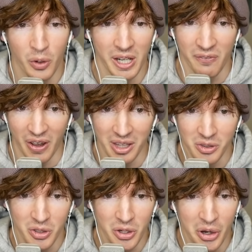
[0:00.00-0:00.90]
What if I
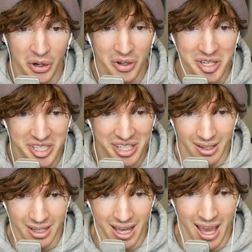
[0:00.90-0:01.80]
lose?
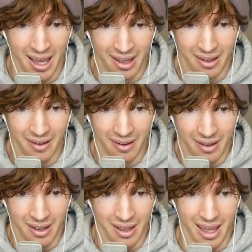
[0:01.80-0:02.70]
Eh.
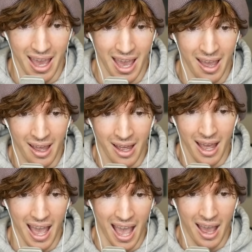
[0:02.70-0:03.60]
Eh.
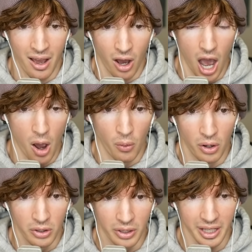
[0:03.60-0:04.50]
Eh. Oh,
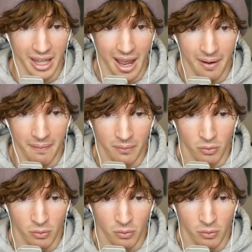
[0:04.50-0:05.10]
look at that.